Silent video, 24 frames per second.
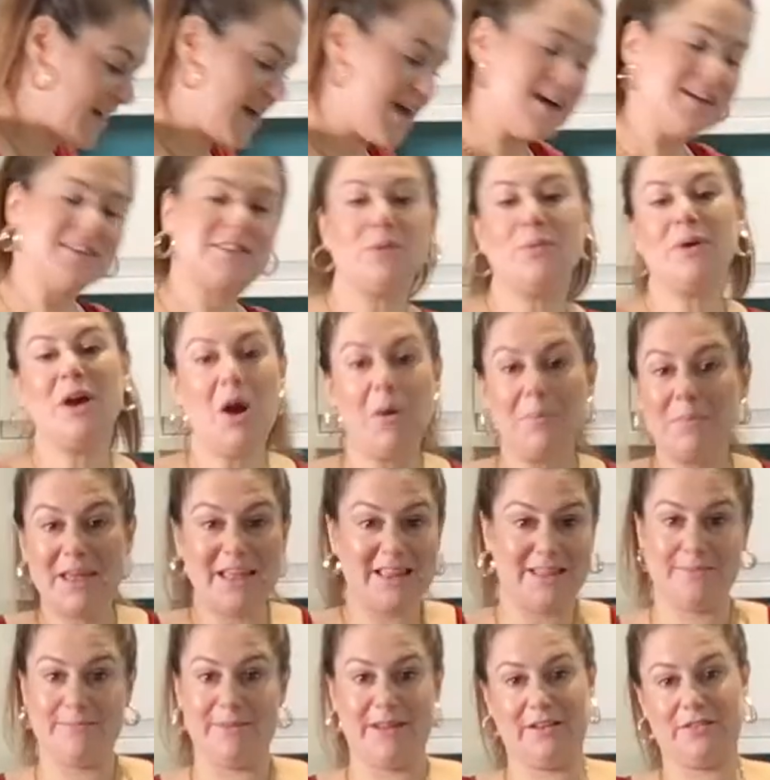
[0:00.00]
So we got to meet in
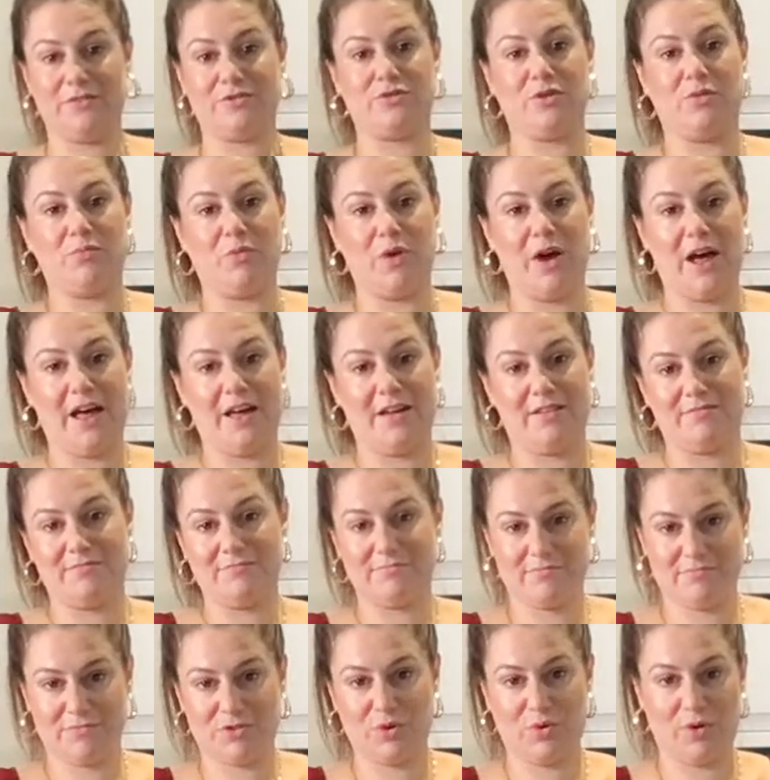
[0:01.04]
the middle somewhere.
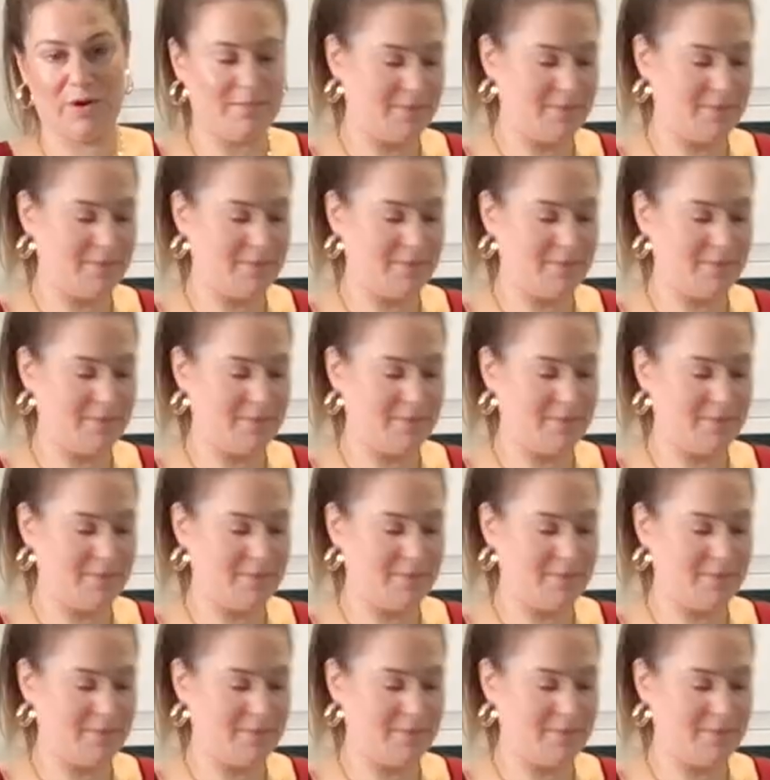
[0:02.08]
Join